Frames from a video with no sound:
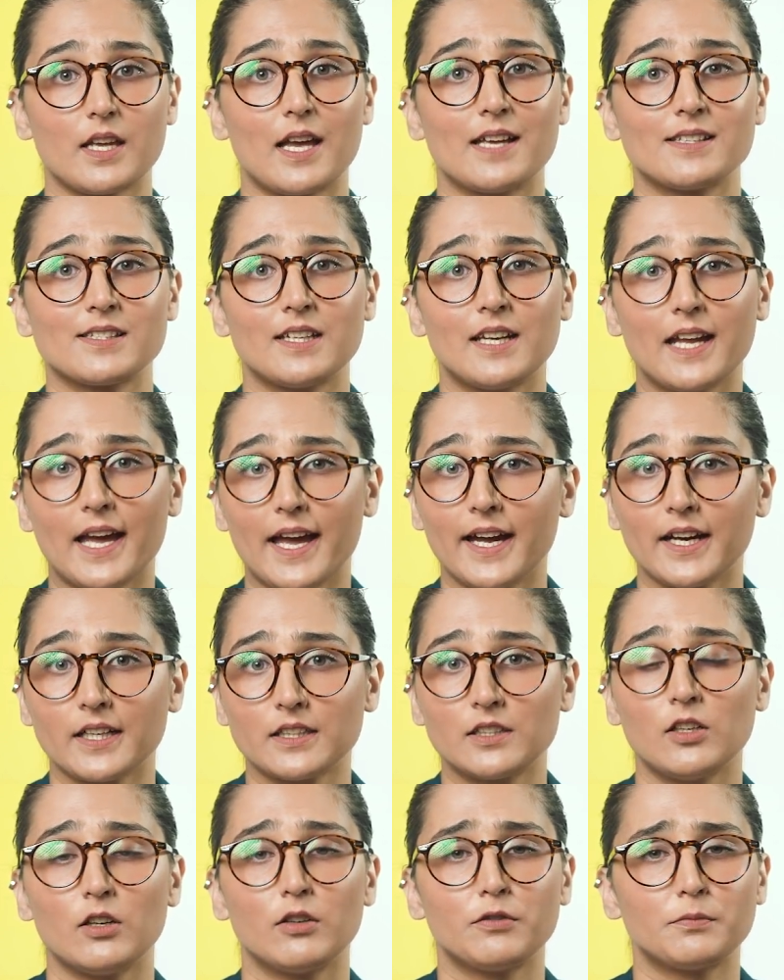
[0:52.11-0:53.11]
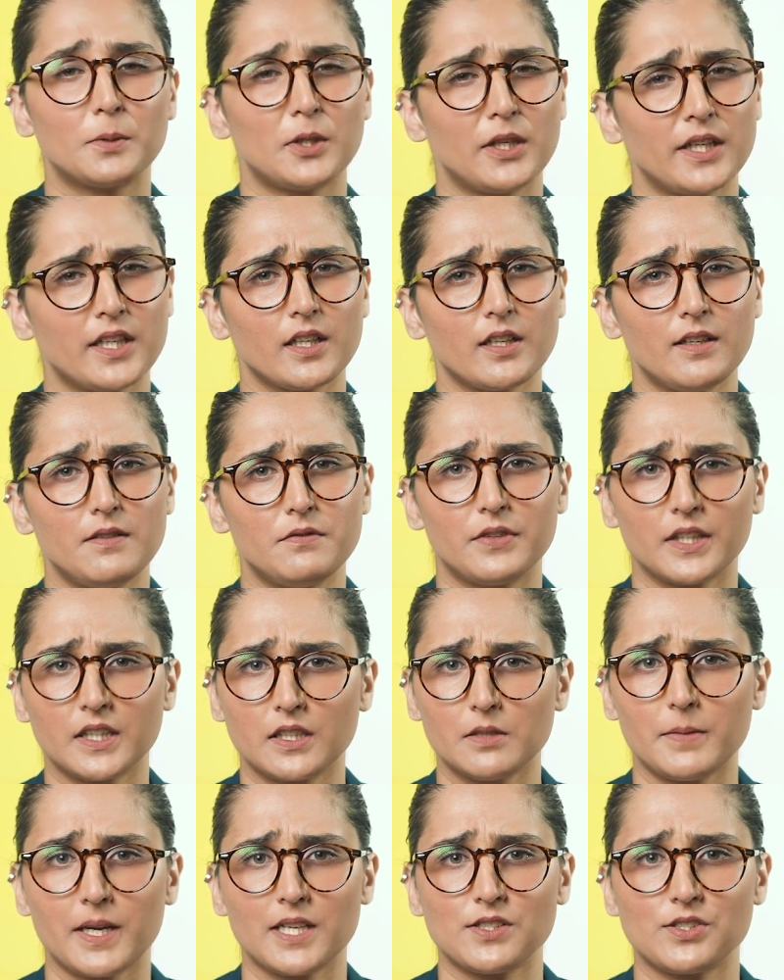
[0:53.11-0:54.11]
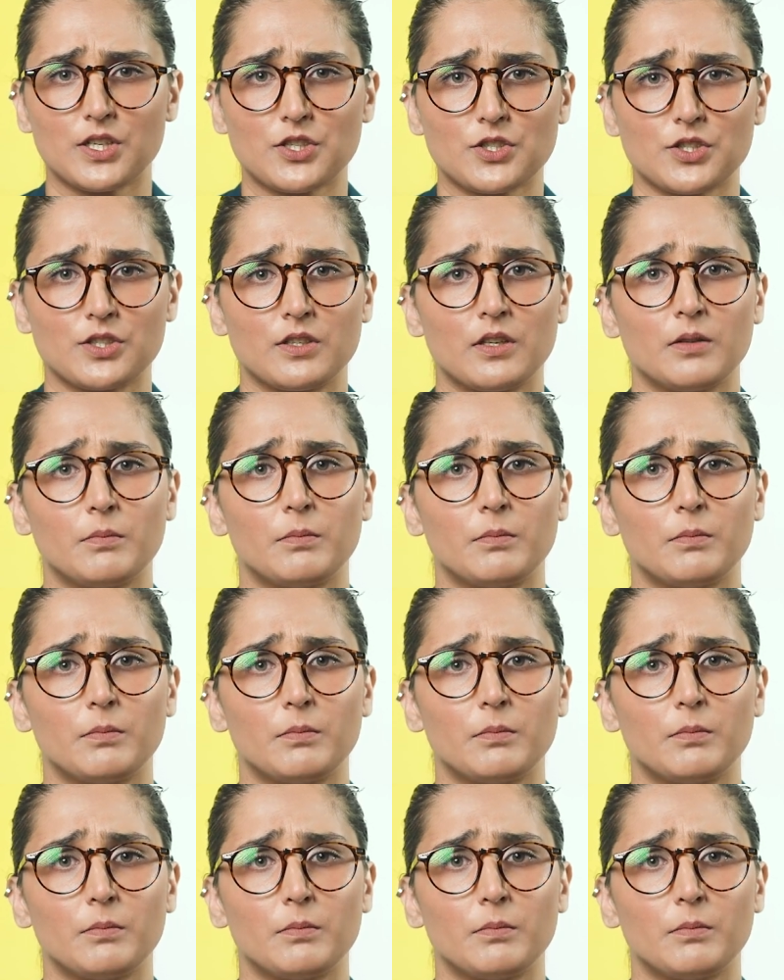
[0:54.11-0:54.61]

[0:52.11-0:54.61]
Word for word: as an act of political victimization